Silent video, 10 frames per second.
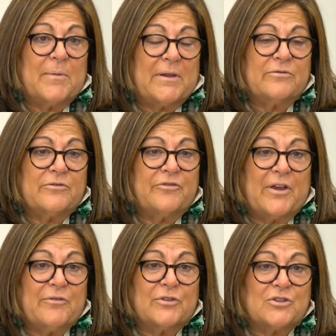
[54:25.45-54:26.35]
my
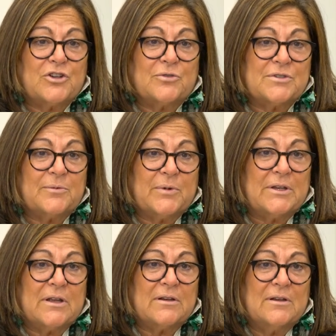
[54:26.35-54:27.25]
favorite shows that we
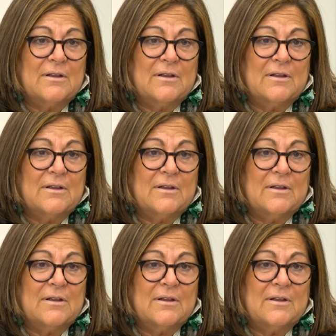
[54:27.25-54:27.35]
did.